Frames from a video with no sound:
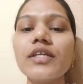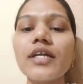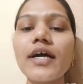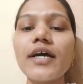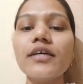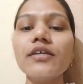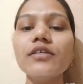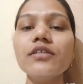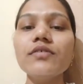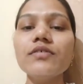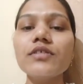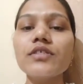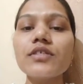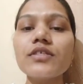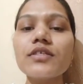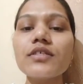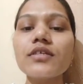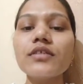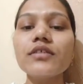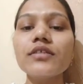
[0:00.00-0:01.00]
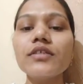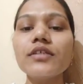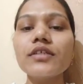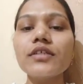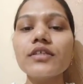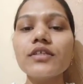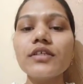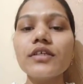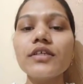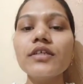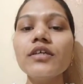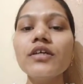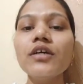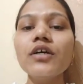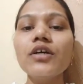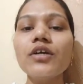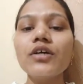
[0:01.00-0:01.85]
trial which is conducted